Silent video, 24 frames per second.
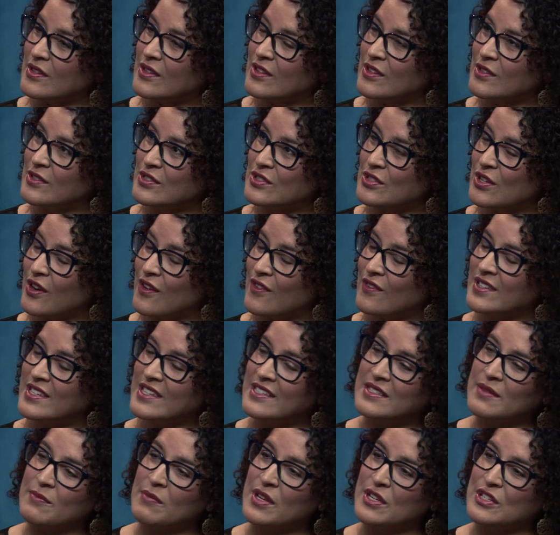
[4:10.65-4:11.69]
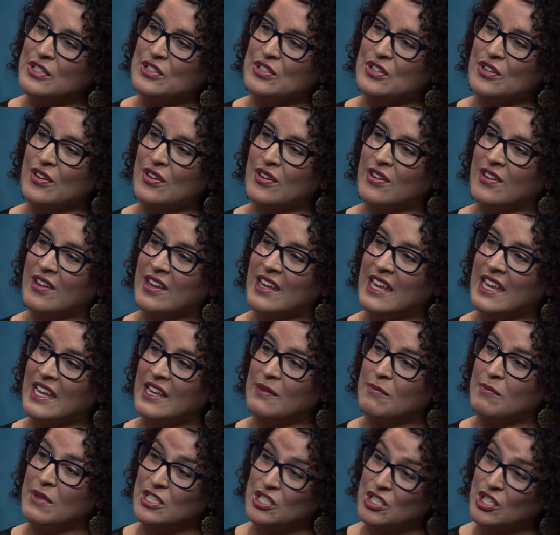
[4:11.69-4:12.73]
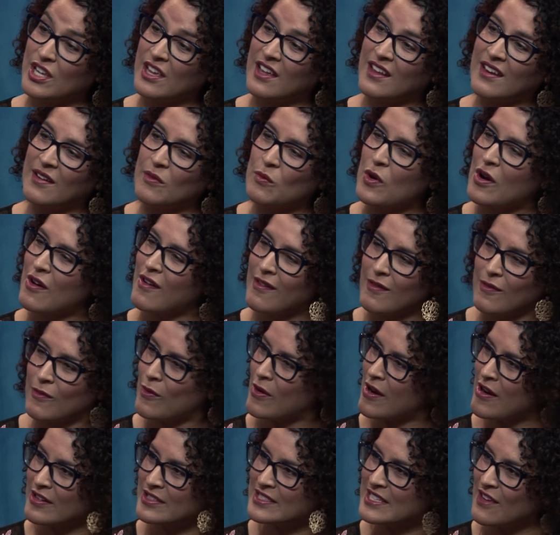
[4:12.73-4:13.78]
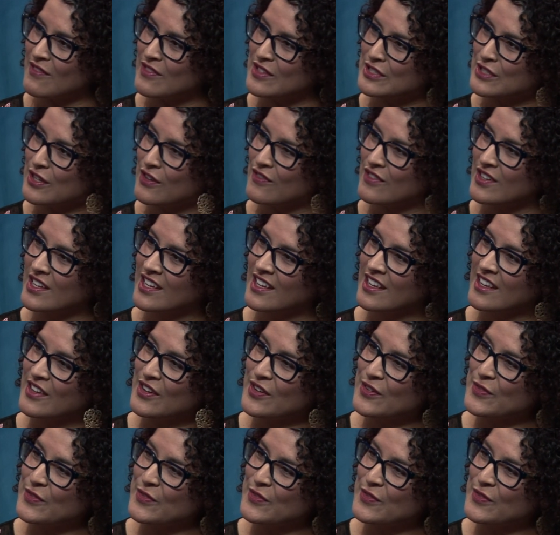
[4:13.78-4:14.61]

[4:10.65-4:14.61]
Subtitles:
served as a minister in Michigan, and where else have you served?